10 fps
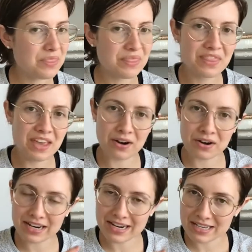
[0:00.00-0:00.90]
there
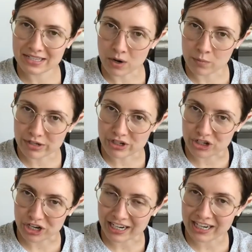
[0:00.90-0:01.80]
is a
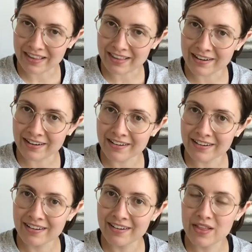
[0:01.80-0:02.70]
rigidity there
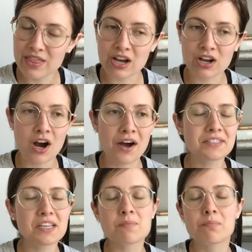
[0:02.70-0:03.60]
that
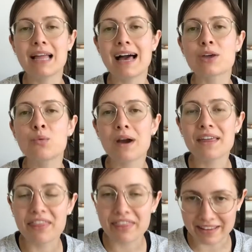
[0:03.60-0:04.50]
causes black and
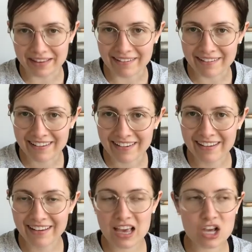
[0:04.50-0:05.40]
white thinking.
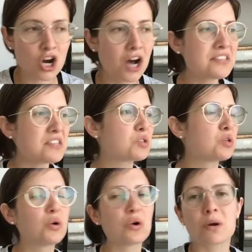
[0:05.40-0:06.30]
It causes
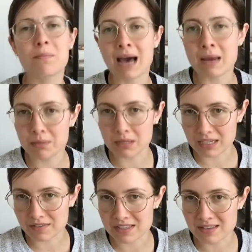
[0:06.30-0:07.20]
good or bad
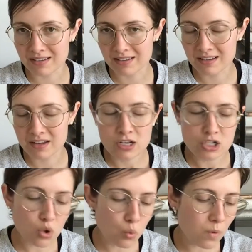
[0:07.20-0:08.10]
beliefs.
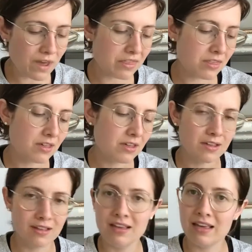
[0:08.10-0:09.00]
So, with
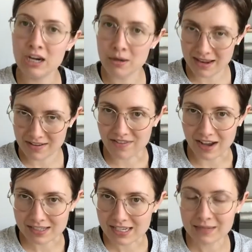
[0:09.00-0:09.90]
intermittent
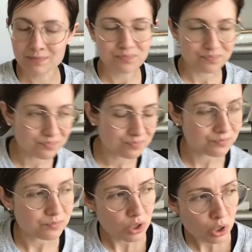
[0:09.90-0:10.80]
fasting,
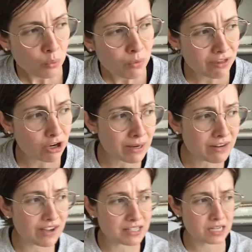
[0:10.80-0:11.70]
with
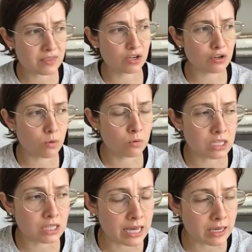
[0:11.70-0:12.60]
intermittent fasting, there are
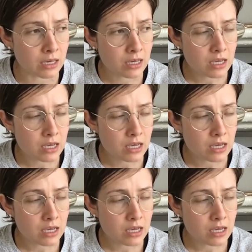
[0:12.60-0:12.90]
only like